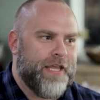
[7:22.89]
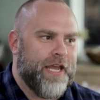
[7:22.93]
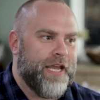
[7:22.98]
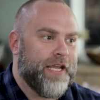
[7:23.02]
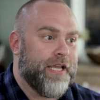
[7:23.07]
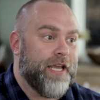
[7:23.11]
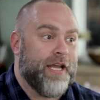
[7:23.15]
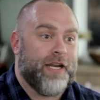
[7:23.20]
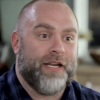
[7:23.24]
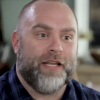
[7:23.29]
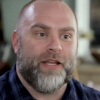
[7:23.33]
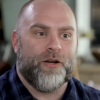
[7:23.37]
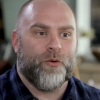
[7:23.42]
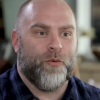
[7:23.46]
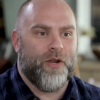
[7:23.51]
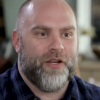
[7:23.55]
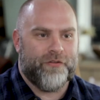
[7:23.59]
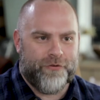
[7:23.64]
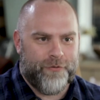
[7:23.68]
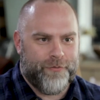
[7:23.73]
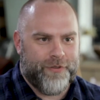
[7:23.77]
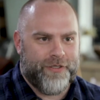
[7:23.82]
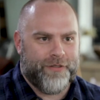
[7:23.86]
I gotta get away
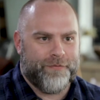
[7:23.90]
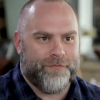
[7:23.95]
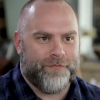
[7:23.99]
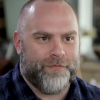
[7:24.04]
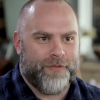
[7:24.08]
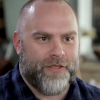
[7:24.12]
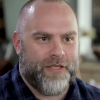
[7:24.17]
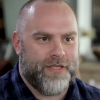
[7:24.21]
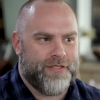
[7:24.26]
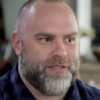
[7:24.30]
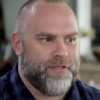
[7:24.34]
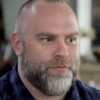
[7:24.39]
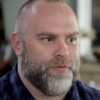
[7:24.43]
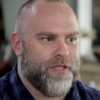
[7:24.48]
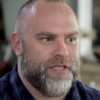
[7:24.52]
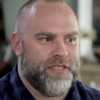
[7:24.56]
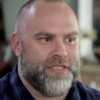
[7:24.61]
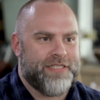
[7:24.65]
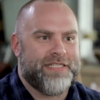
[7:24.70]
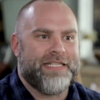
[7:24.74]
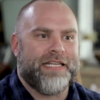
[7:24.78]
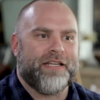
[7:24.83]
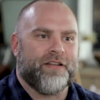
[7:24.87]
from it because I'm
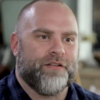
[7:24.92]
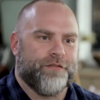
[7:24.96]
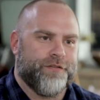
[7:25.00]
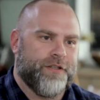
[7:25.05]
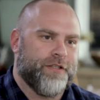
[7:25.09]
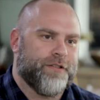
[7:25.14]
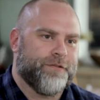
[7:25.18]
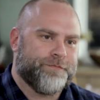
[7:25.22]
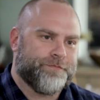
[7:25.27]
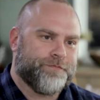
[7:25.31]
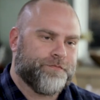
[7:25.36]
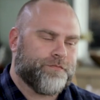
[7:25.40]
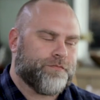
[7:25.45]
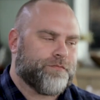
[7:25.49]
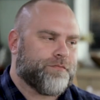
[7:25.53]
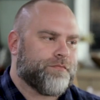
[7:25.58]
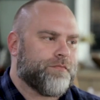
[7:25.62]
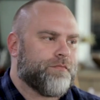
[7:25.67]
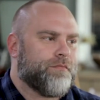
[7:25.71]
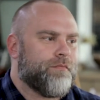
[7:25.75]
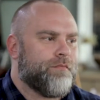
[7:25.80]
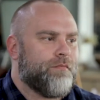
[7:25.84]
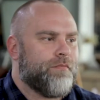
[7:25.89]
like sick of it. Right.